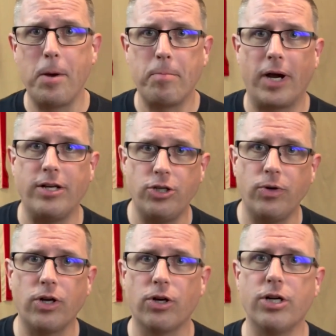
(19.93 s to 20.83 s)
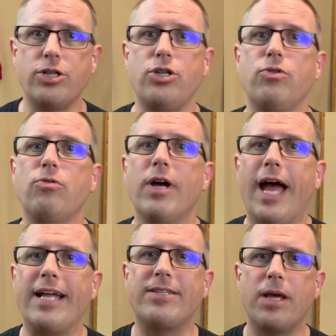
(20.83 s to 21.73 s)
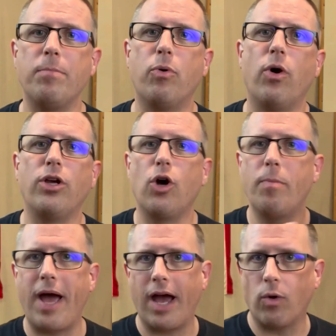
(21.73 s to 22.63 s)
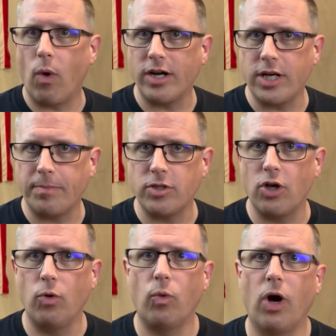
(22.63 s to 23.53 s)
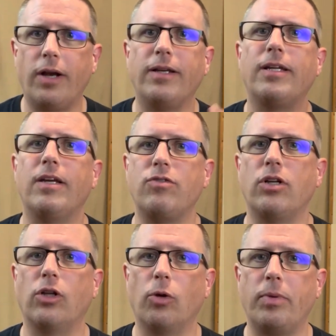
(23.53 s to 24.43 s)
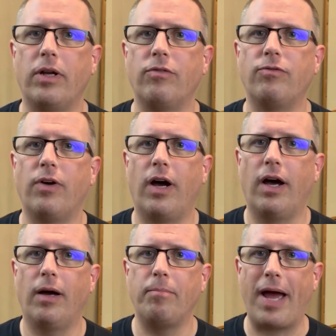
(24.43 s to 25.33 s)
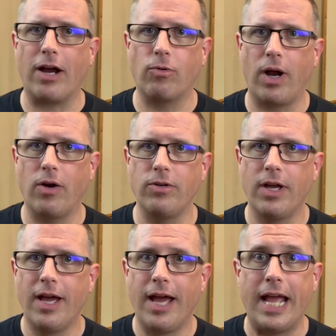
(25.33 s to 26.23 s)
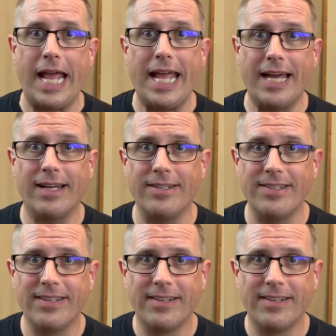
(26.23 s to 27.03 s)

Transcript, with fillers: but I do encourage you at some point, go back, watch episode one, gives you a little bit of uh, background, and